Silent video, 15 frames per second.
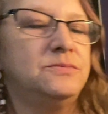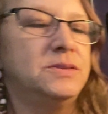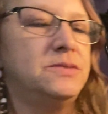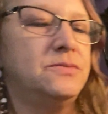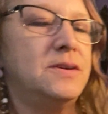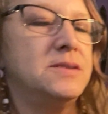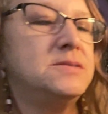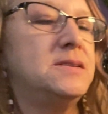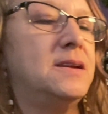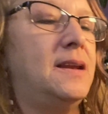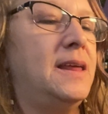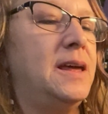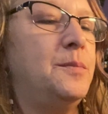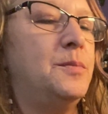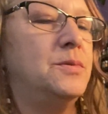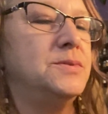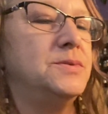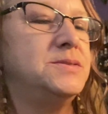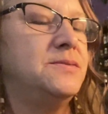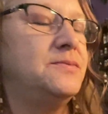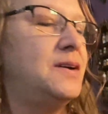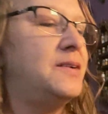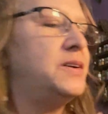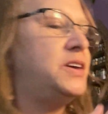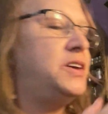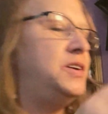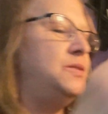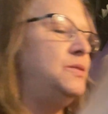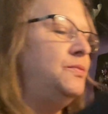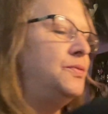with the rest of the labels. Very
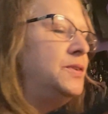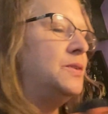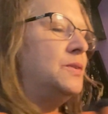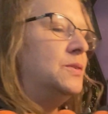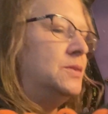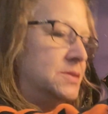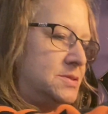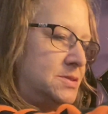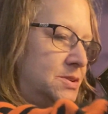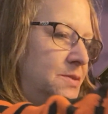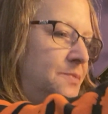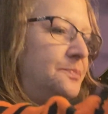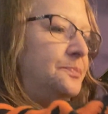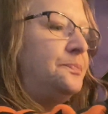cute for your altar.